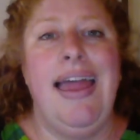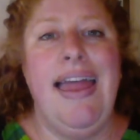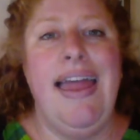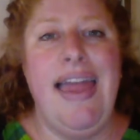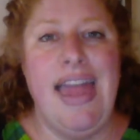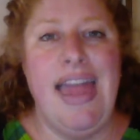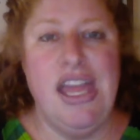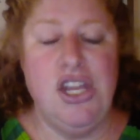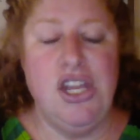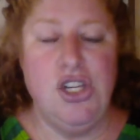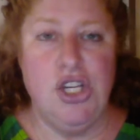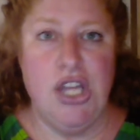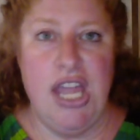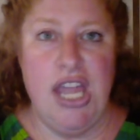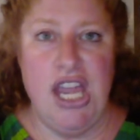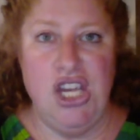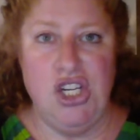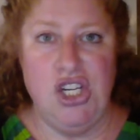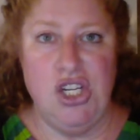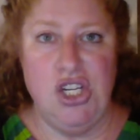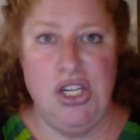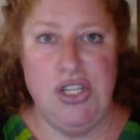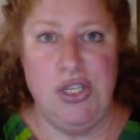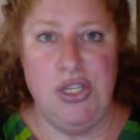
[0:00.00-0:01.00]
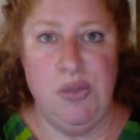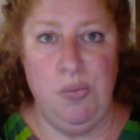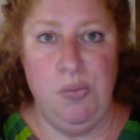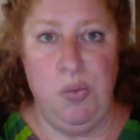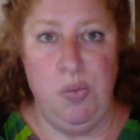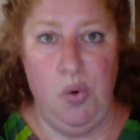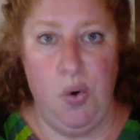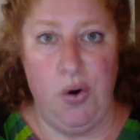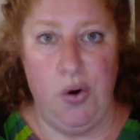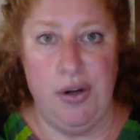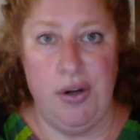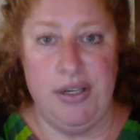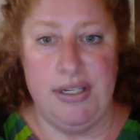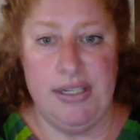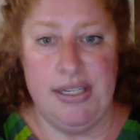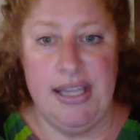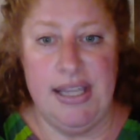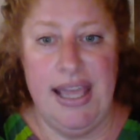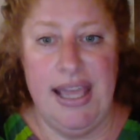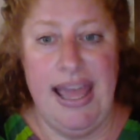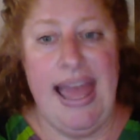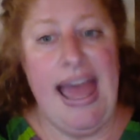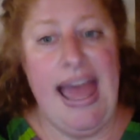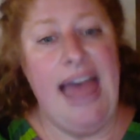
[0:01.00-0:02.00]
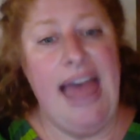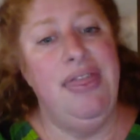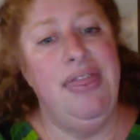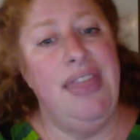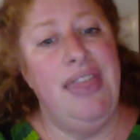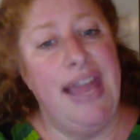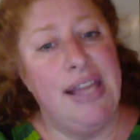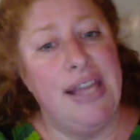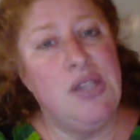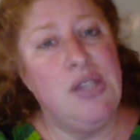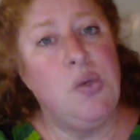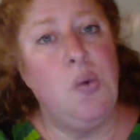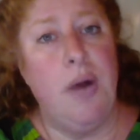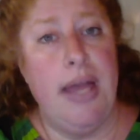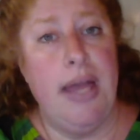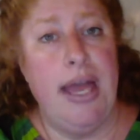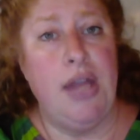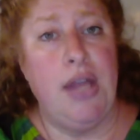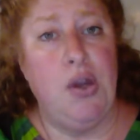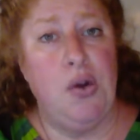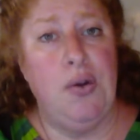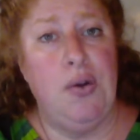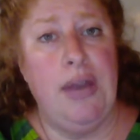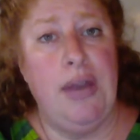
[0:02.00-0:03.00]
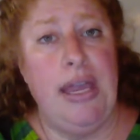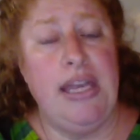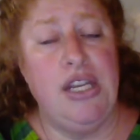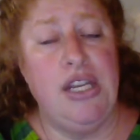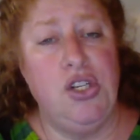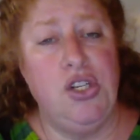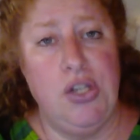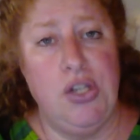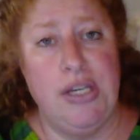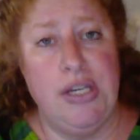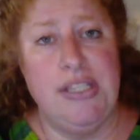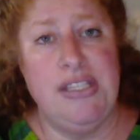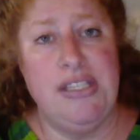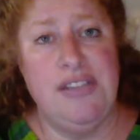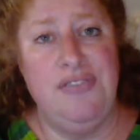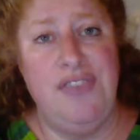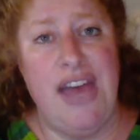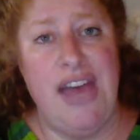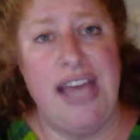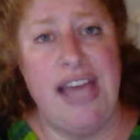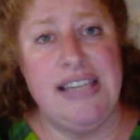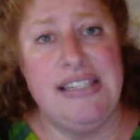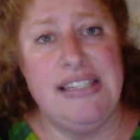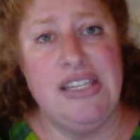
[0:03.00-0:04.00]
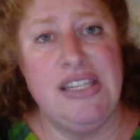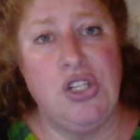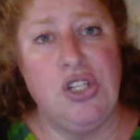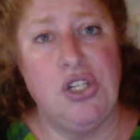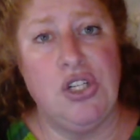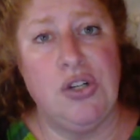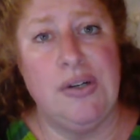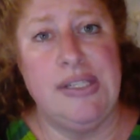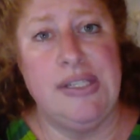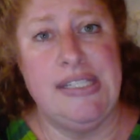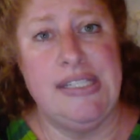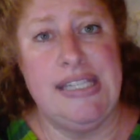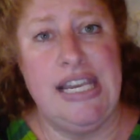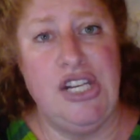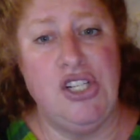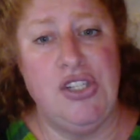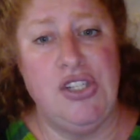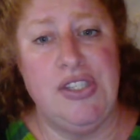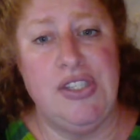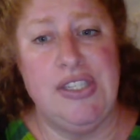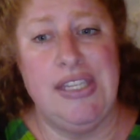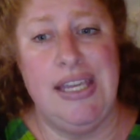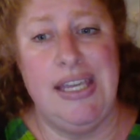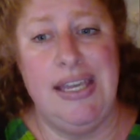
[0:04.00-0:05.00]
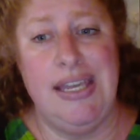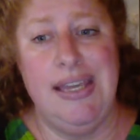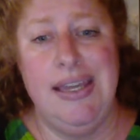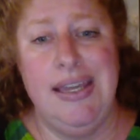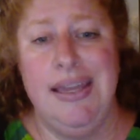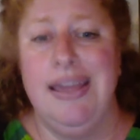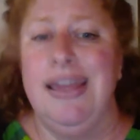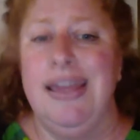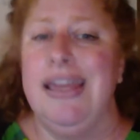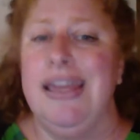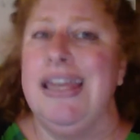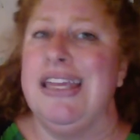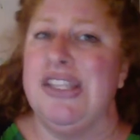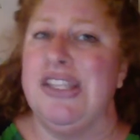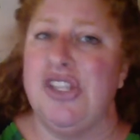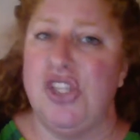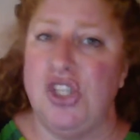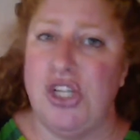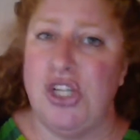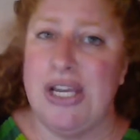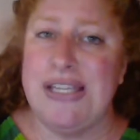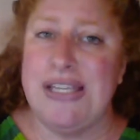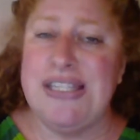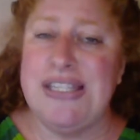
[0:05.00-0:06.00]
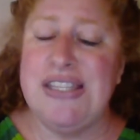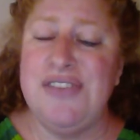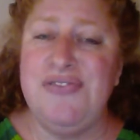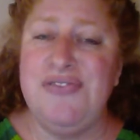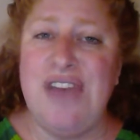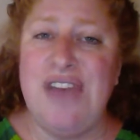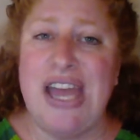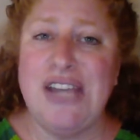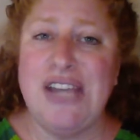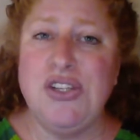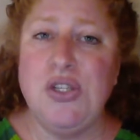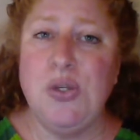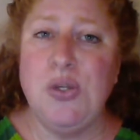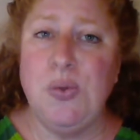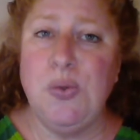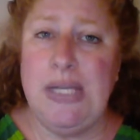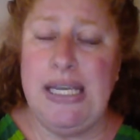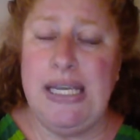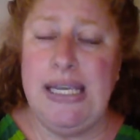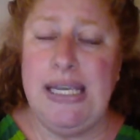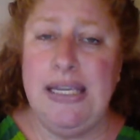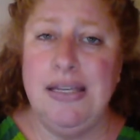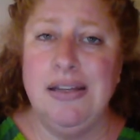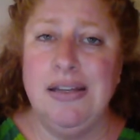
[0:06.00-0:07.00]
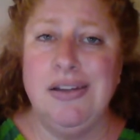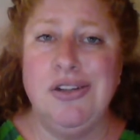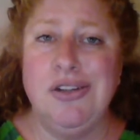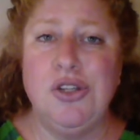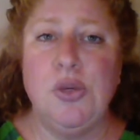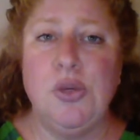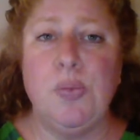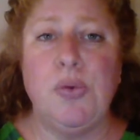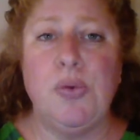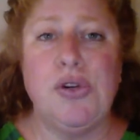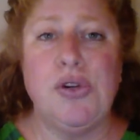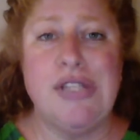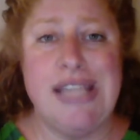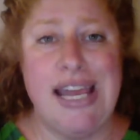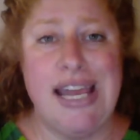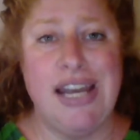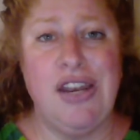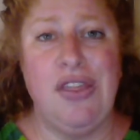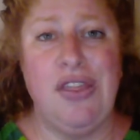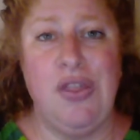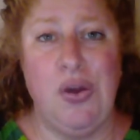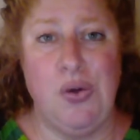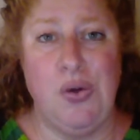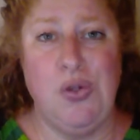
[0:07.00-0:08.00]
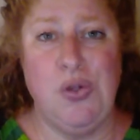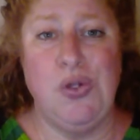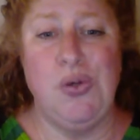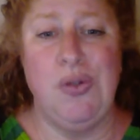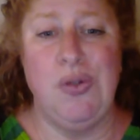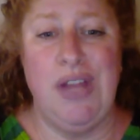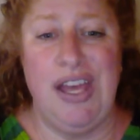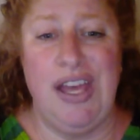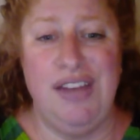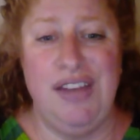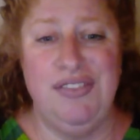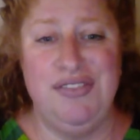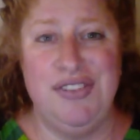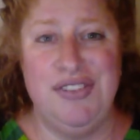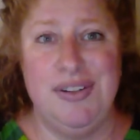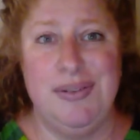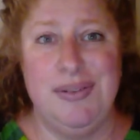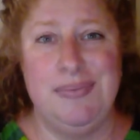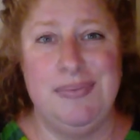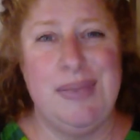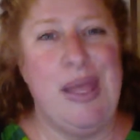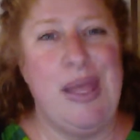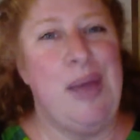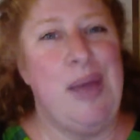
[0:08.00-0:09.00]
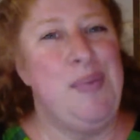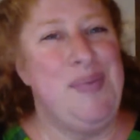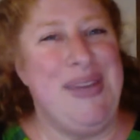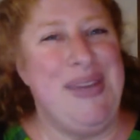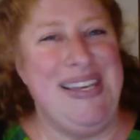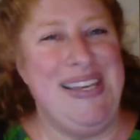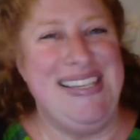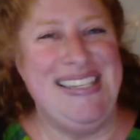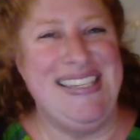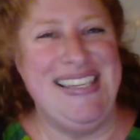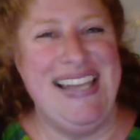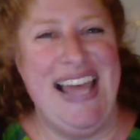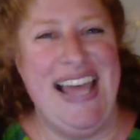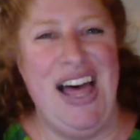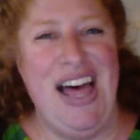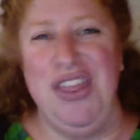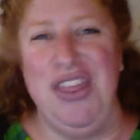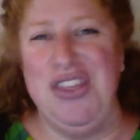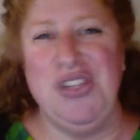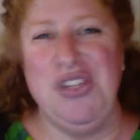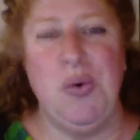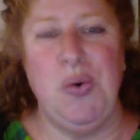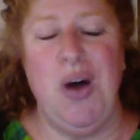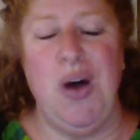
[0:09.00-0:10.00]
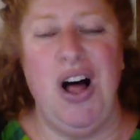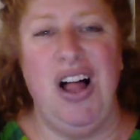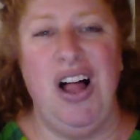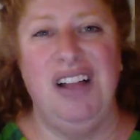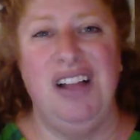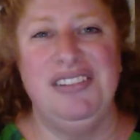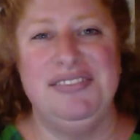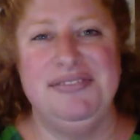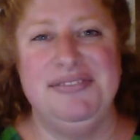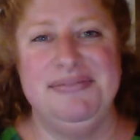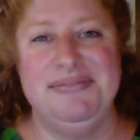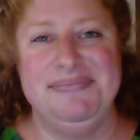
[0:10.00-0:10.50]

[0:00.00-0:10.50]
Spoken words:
Education is important, and that's why I created Just the Facts Insurance Agency. It's just the facts you need to protect those you love. Peace and health to all.